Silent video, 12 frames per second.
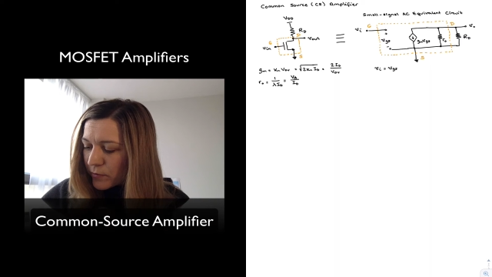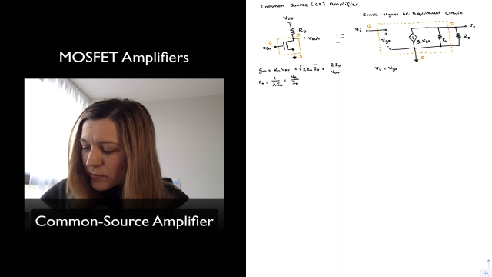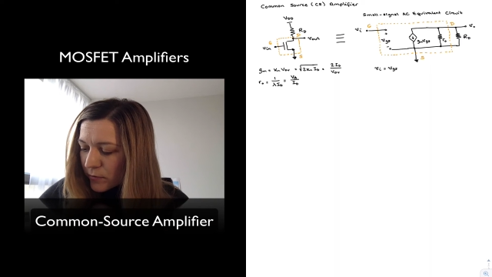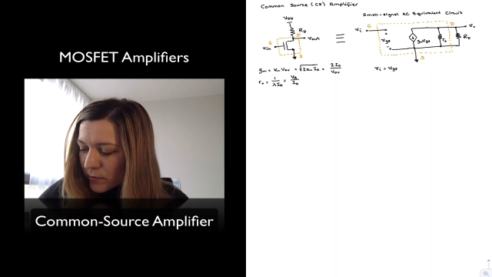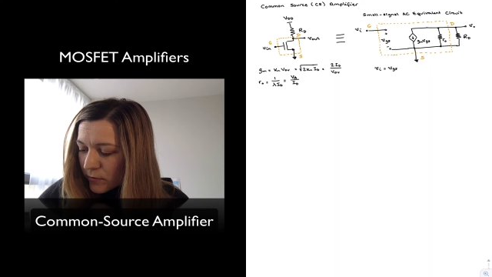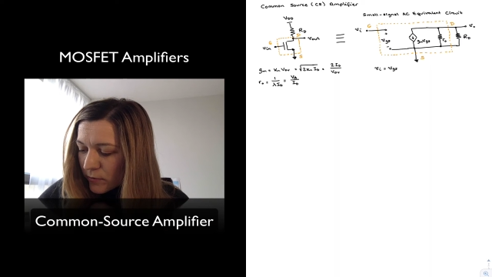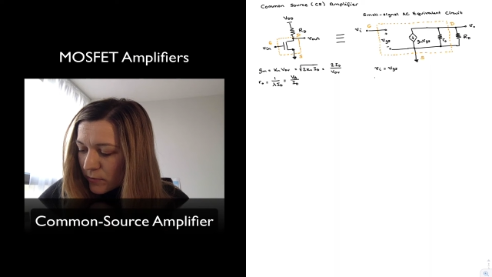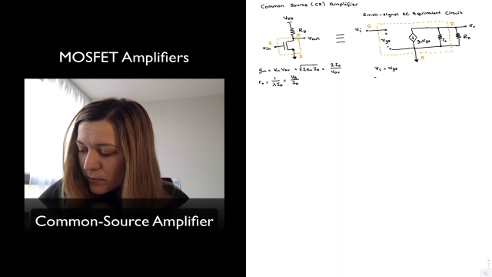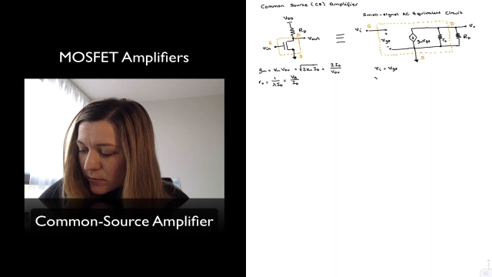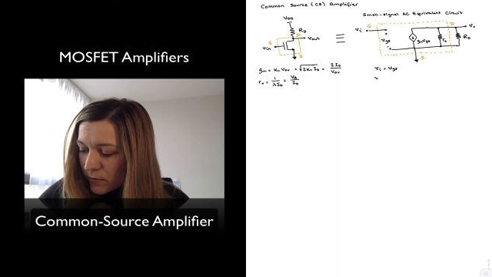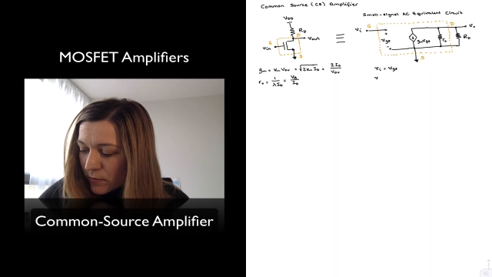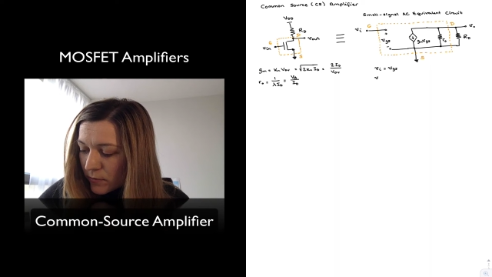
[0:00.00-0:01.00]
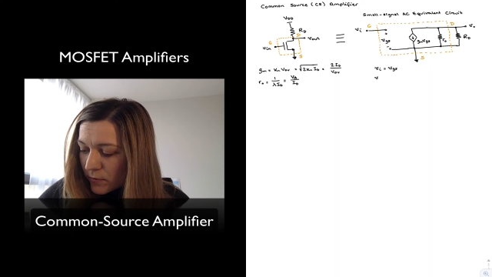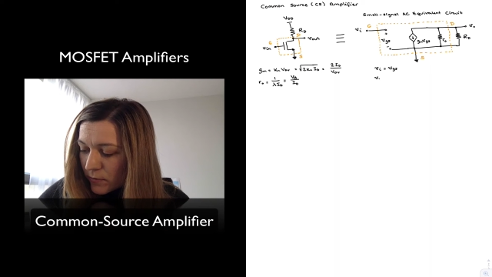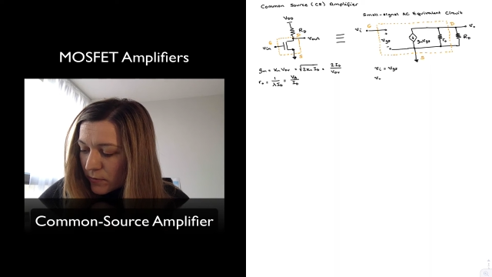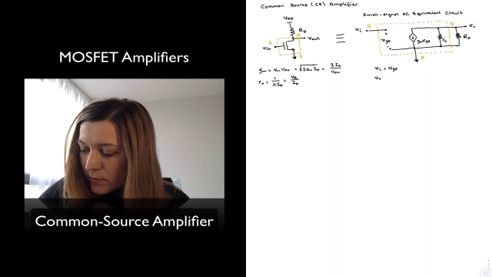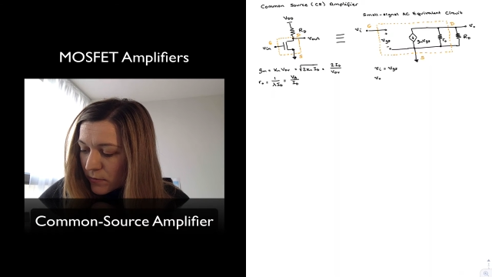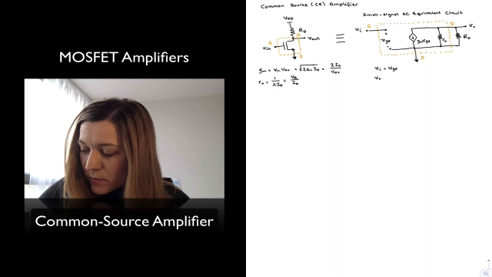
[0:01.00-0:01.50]

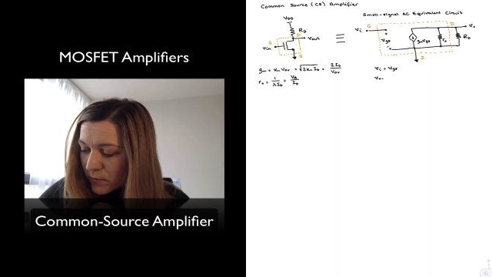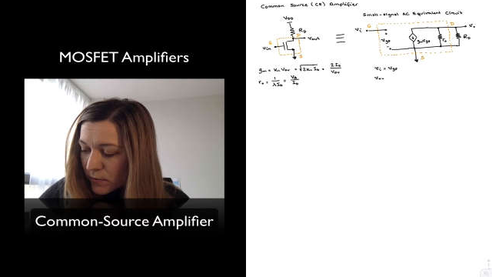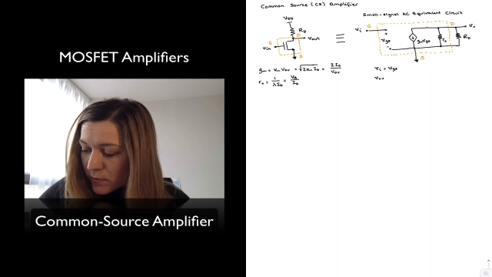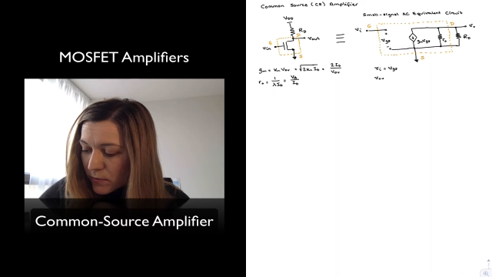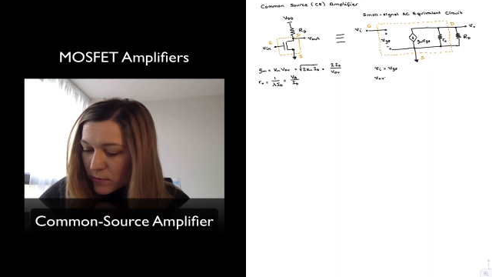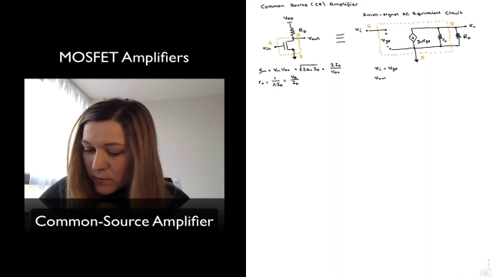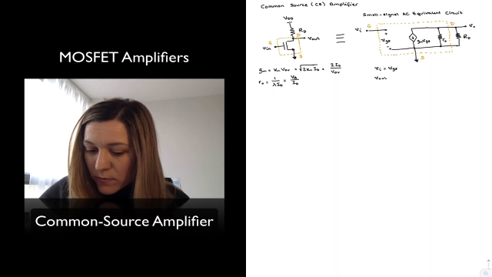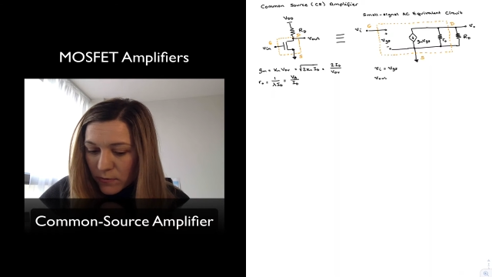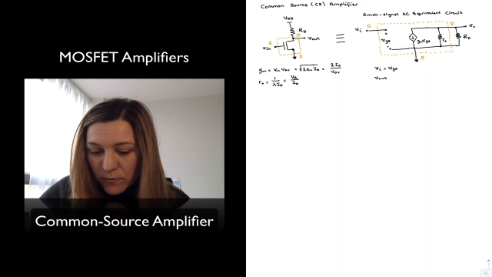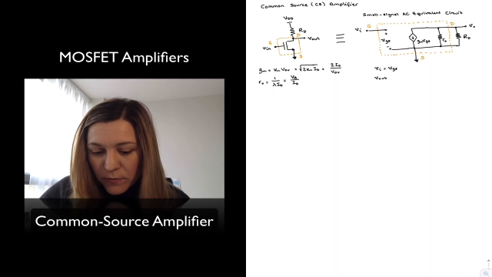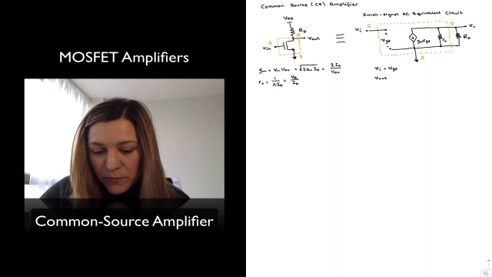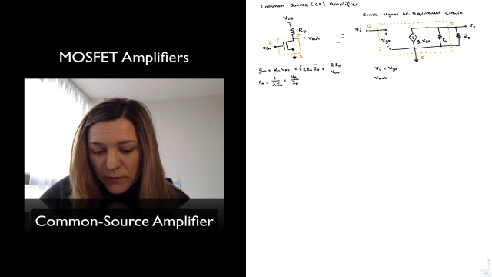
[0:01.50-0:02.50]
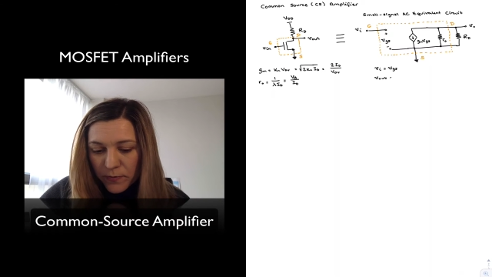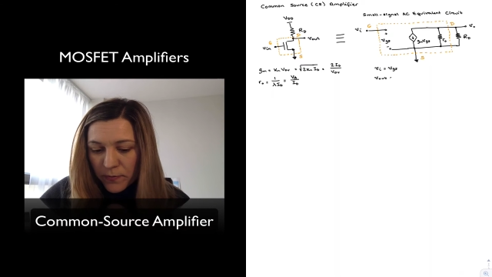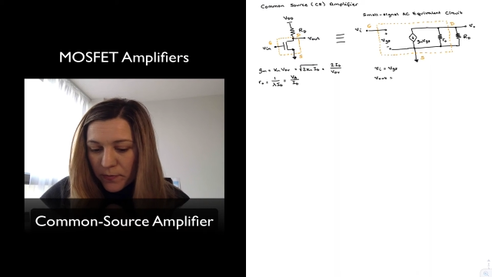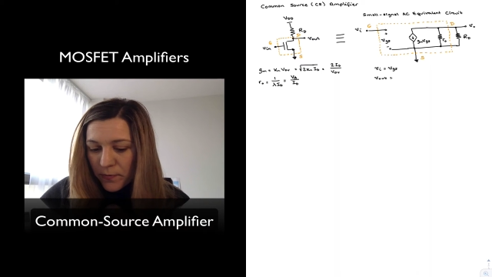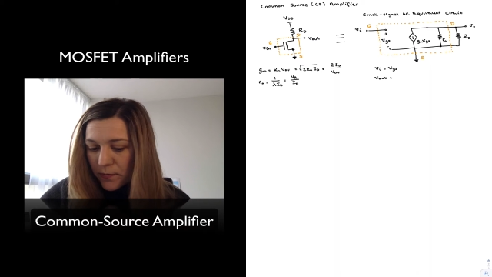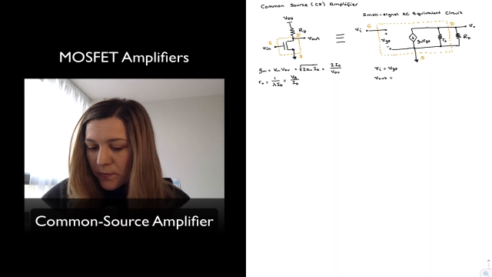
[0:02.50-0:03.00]

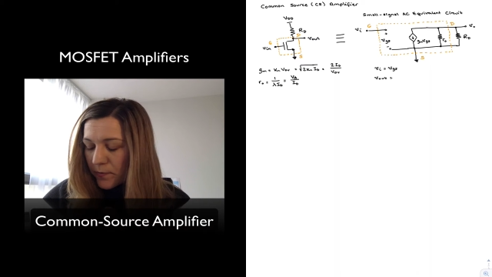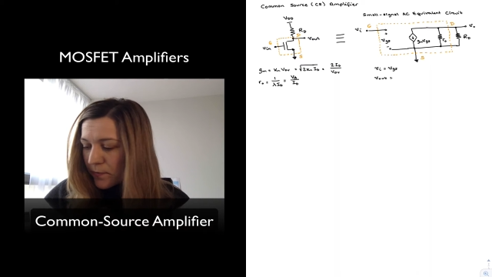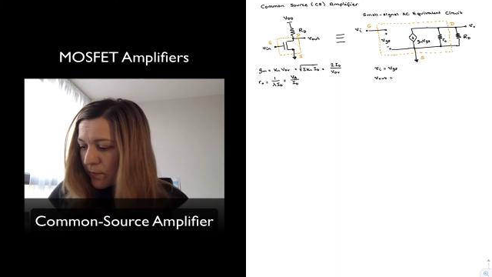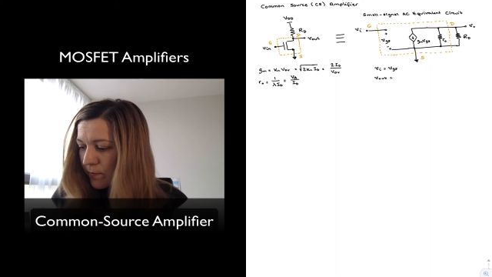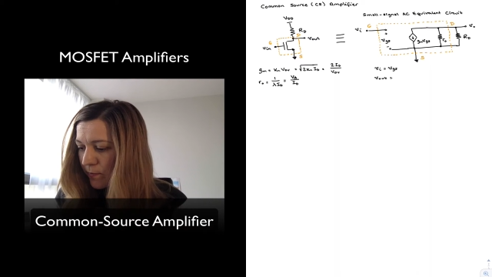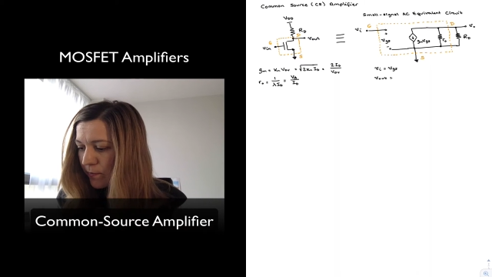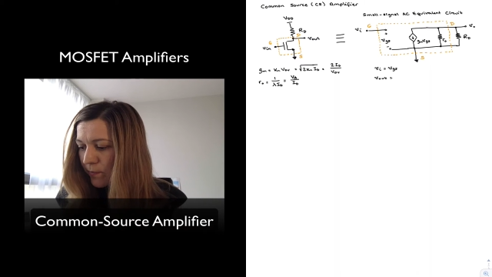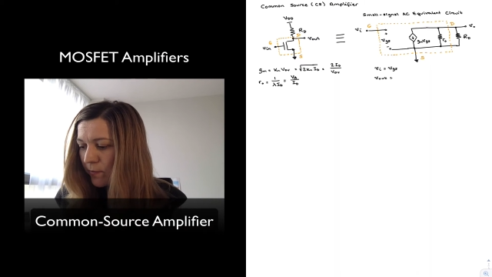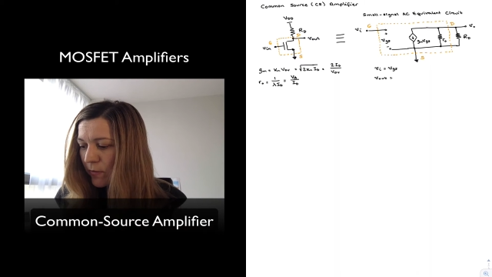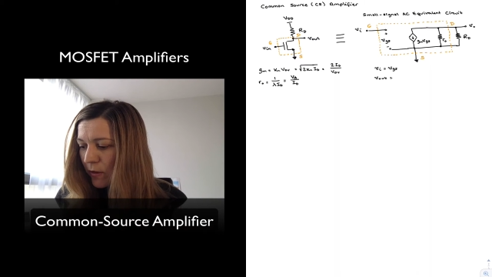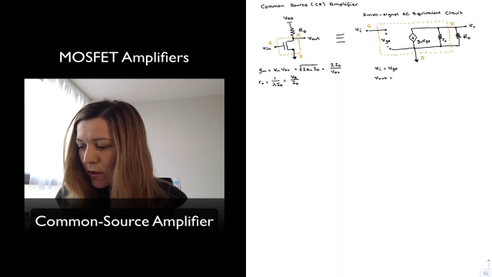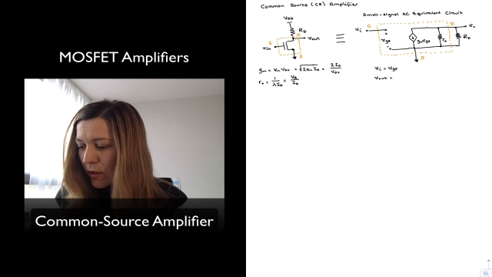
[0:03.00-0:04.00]
No one is speaking in this clip.